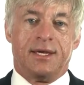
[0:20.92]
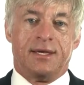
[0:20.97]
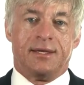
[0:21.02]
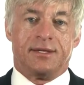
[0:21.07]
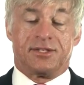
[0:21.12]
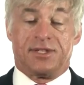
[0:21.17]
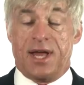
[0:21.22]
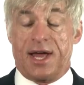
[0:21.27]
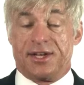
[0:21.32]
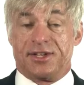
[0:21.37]

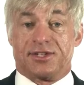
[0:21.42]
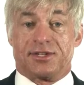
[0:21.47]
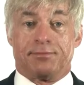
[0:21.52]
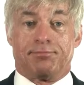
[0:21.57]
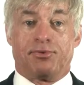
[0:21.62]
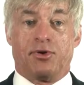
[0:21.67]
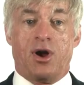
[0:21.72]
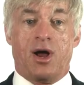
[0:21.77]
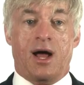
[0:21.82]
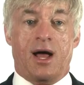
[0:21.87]
It's not a
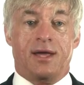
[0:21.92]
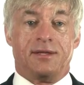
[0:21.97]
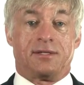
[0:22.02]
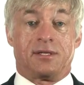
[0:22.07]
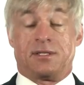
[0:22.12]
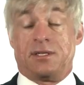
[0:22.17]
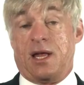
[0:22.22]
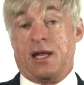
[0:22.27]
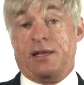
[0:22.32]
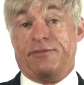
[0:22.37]
surprise.
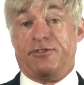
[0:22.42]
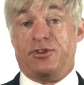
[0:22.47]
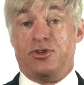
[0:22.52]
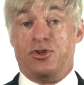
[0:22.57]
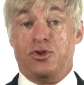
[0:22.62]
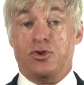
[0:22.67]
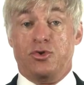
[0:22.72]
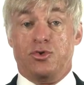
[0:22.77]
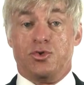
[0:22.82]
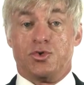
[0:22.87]
It's not even
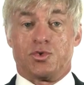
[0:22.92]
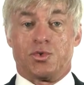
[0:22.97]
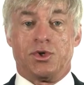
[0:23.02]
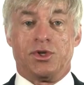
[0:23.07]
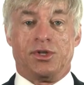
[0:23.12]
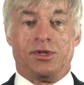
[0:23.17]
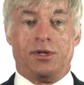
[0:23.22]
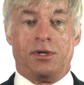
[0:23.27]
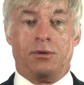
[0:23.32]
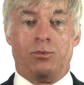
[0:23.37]
news,
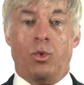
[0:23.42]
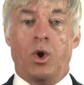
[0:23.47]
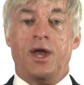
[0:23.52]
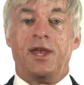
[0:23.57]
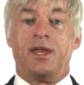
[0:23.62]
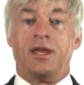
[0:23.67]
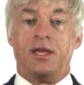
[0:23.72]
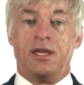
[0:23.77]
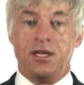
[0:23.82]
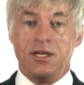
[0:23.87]
really.
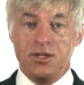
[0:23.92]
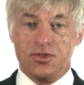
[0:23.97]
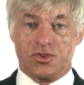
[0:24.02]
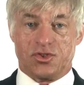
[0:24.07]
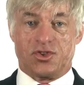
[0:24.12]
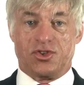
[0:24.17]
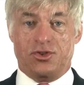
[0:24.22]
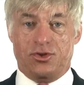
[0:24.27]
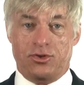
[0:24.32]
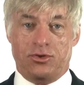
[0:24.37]
What
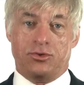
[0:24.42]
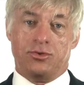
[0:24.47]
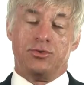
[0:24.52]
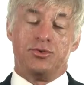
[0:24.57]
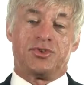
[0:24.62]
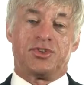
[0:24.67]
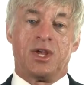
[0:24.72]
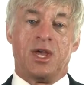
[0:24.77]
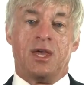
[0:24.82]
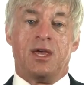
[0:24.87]
is
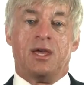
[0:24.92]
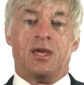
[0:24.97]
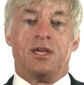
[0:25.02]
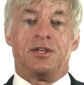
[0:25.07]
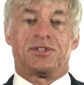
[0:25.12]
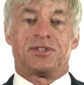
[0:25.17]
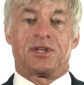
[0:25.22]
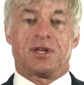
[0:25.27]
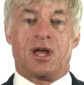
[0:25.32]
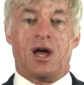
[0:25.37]
news
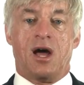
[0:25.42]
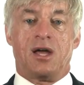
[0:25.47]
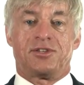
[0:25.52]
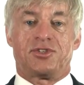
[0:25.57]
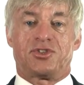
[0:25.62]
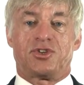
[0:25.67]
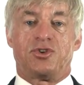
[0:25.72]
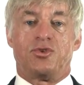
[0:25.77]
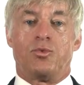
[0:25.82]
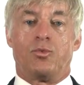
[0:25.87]
is the
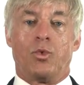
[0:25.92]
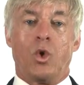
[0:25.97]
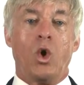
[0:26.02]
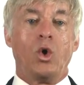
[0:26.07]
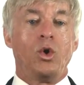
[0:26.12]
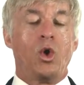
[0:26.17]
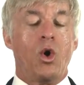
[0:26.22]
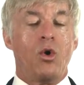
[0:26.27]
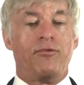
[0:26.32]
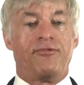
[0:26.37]
constant
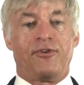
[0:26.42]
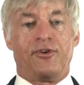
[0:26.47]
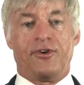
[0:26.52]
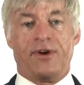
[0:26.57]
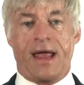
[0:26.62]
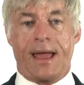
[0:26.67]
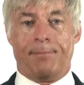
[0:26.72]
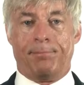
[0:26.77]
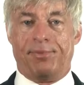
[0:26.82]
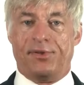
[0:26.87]
rollover
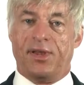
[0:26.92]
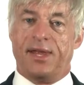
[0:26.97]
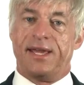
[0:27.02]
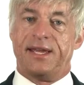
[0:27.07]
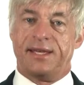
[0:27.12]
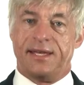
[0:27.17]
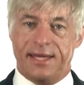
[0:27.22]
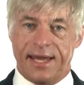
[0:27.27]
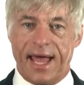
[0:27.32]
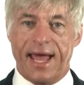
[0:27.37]
and
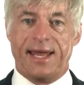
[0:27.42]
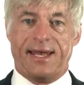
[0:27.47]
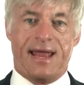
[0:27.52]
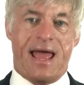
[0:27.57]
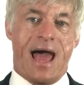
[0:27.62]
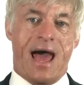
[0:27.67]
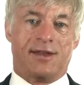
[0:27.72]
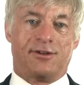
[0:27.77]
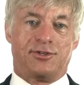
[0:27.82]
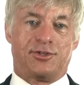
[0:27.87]
play dead
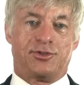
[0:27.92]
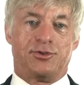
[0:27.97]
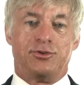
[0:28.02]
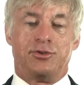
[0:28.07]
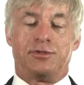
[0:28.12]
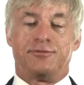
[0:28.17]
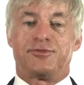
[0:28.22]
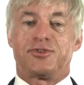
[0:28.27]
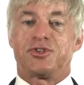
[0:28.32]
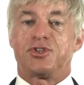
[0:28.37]

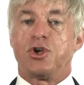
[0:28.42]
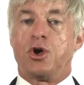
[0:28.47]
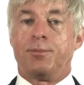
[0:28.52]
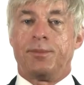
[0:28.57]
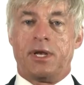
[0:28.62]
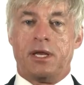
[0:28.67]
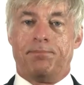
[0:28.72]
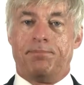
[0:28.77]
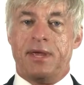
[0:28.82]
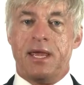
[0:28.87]
attitude of so
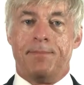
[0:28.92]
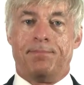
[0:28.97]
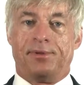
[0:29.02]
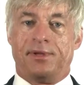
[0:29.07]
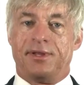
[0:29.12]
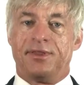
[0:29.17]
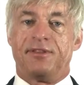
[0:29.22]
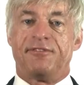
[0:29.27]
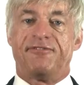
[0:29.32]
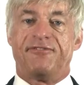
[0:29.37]
many
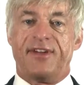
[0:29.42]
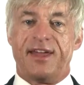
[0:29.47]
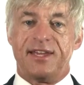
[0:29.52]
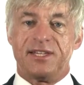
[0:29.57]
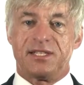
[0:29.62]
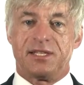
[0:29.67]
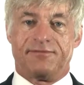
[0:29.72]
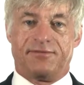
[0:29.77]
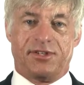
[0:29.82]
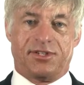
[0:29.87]
people in the
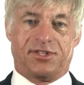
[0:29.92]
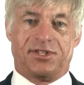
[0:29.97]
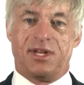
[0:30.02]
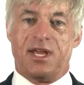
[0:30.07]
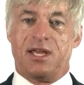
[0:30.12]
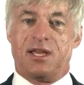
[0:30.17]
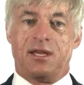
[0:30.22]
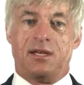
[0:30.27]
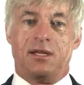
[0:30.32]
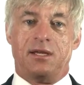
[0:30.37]
face of this
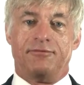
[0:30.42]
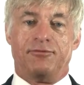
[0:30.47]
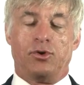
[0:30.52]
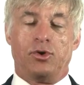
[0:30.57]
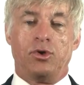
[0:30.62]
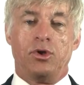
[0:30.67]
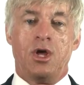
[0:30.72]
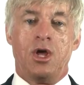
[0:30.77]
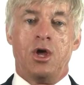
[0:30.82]
naked evil